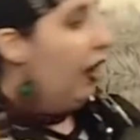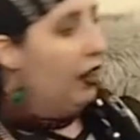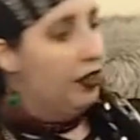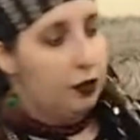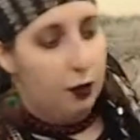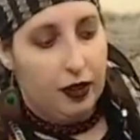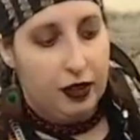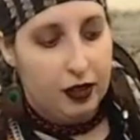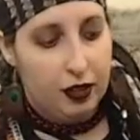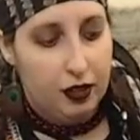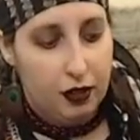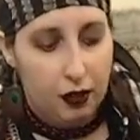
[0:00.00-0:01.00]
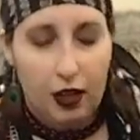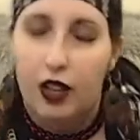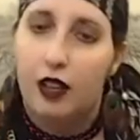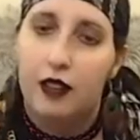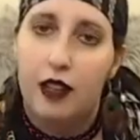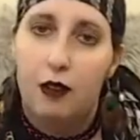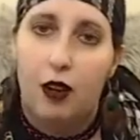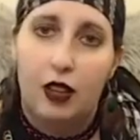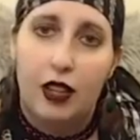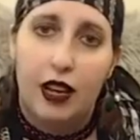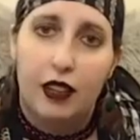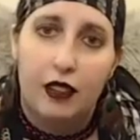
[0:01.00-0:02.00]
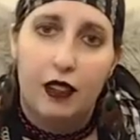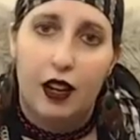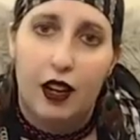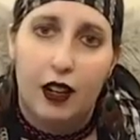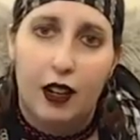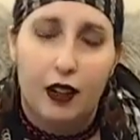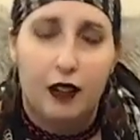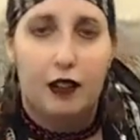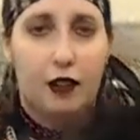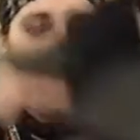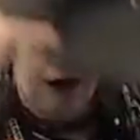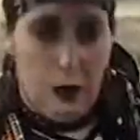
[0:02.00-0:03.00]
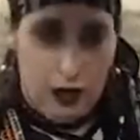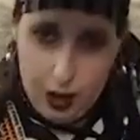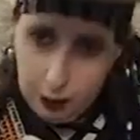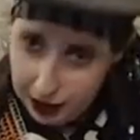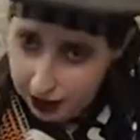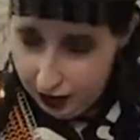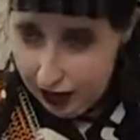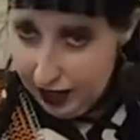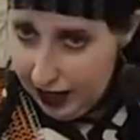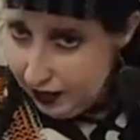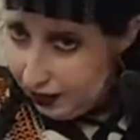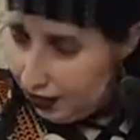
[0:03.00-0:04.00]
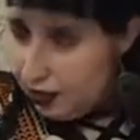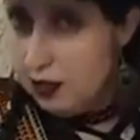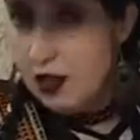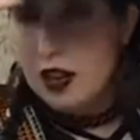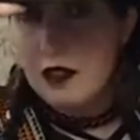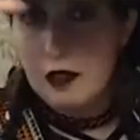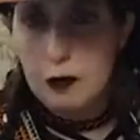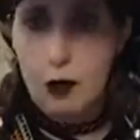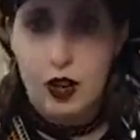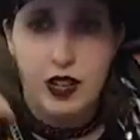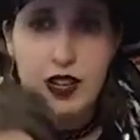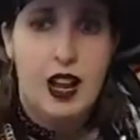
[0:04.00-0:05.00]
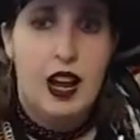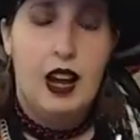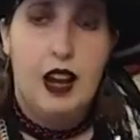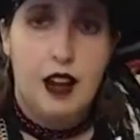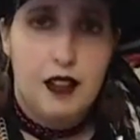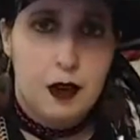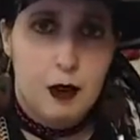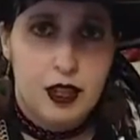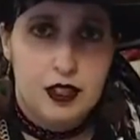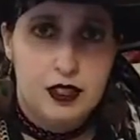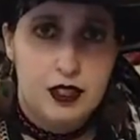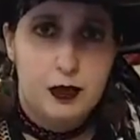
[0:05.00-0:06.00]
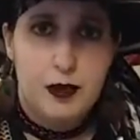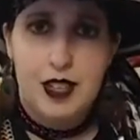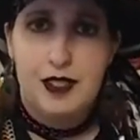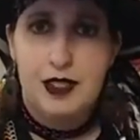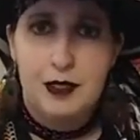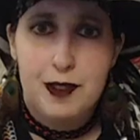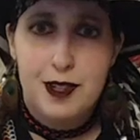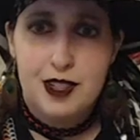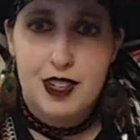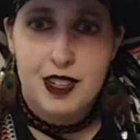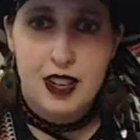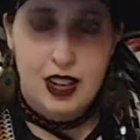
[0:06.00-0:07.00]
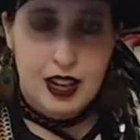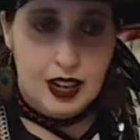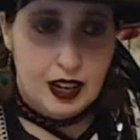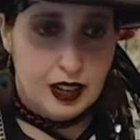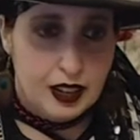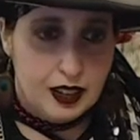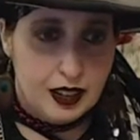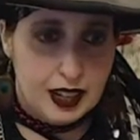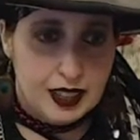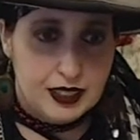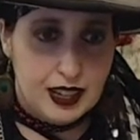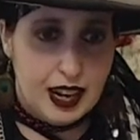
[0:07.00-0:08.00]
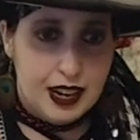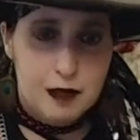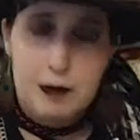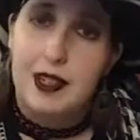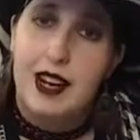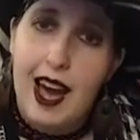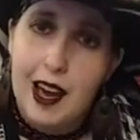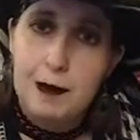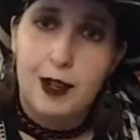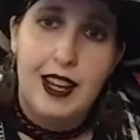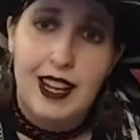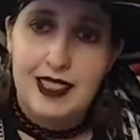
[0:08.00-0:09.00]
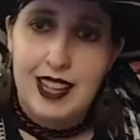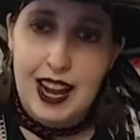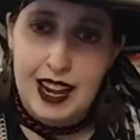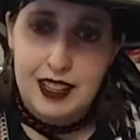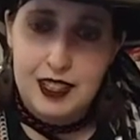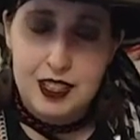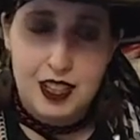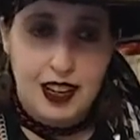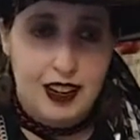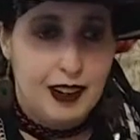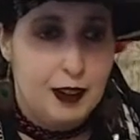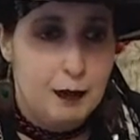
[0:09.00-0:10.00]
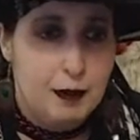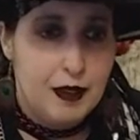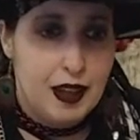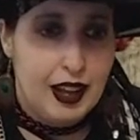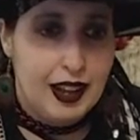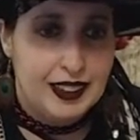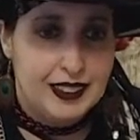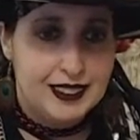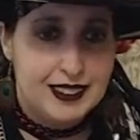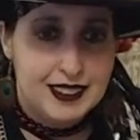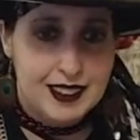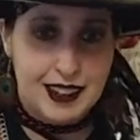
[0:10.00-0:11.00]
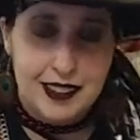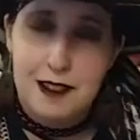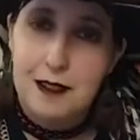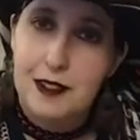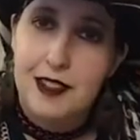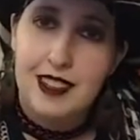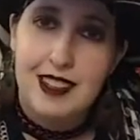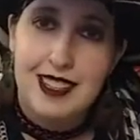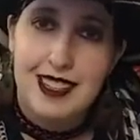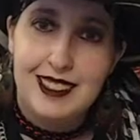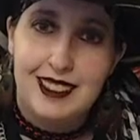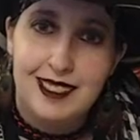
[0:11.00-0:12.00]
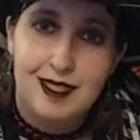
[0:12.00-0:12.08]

just wanted to thank you all again for coming to the class. Thank you to everyone that watches this video in the future. Again, I have been Admiral Ann Cash, and thank you for attending.